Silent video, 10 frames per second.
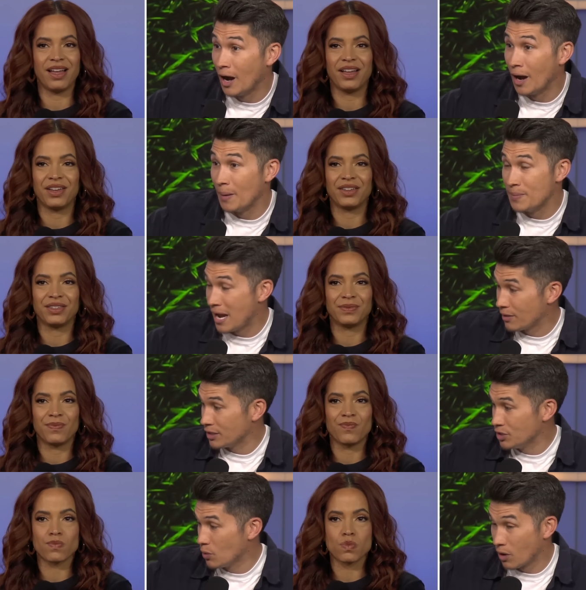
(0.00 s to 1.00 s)
Speaker 1: um, now
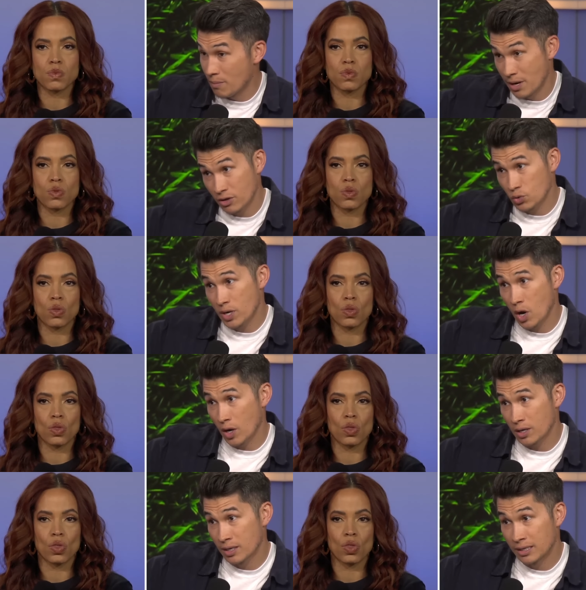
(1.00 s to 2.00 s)
that you are America's
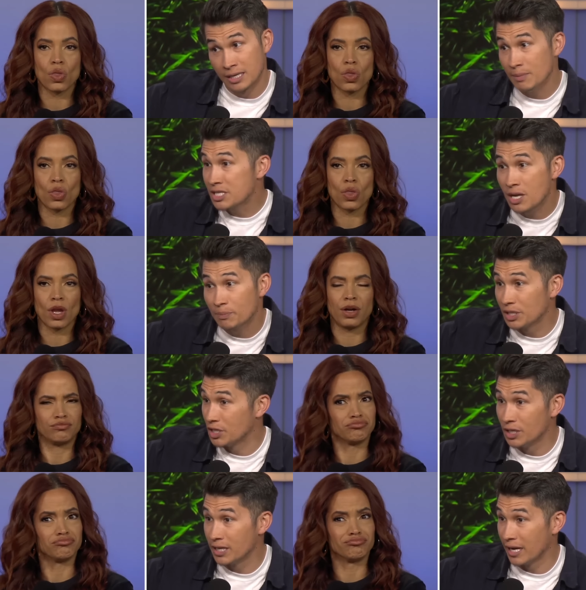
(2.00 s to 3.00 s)
sweetheart. Give me something
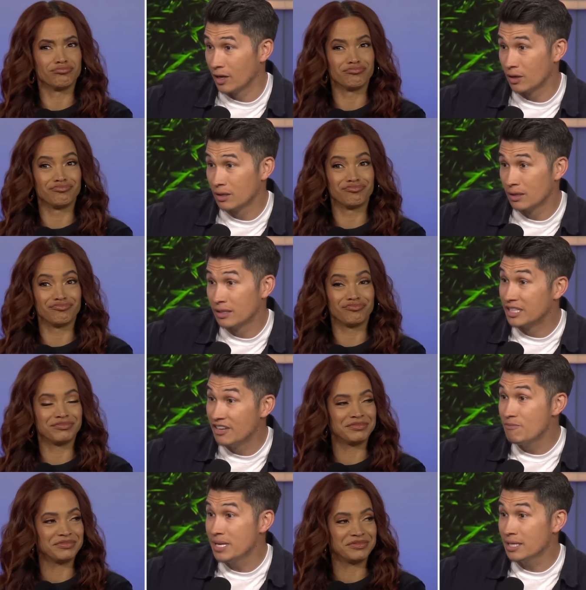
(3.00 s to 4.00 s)
good, Elle.
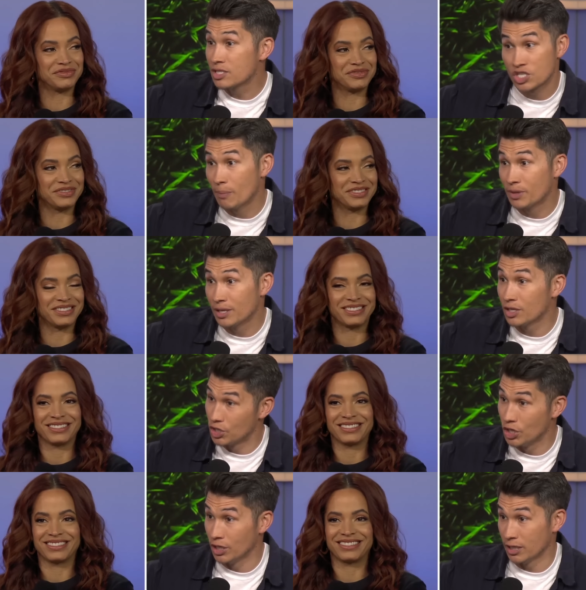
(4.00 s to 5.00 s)
Give me something
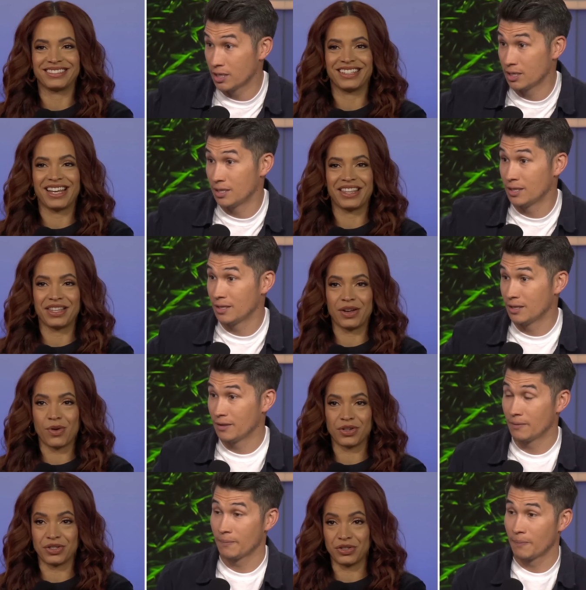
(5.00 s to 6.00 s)
good.
Speaker 2: Yeah, then they
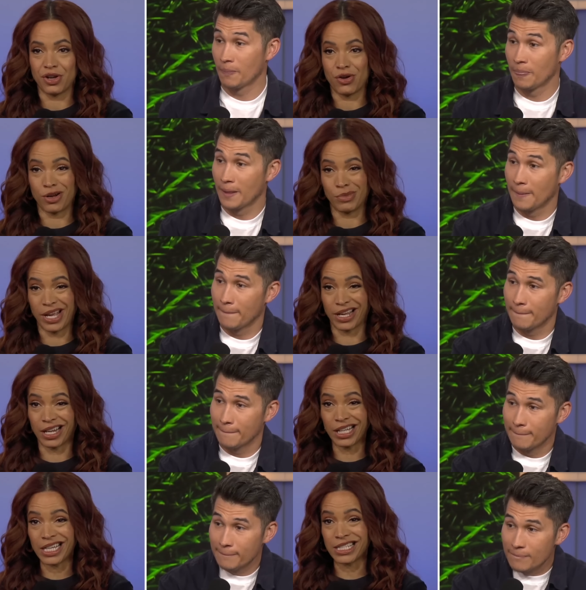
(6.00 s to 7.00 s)
watch the show and I'm like,
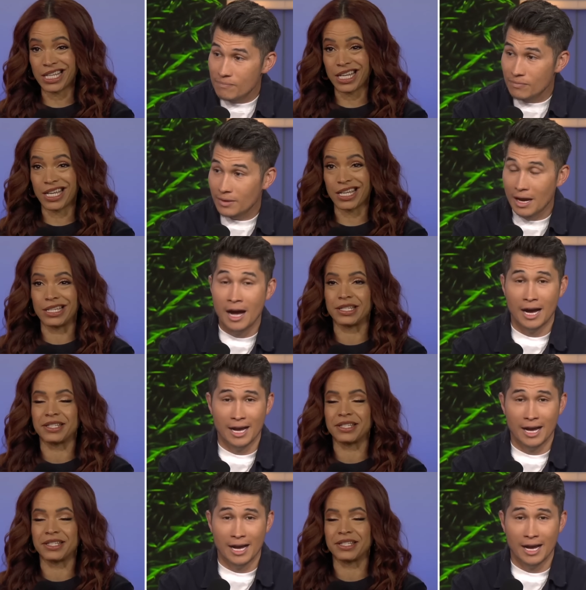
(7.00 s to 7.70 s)
Glizzy.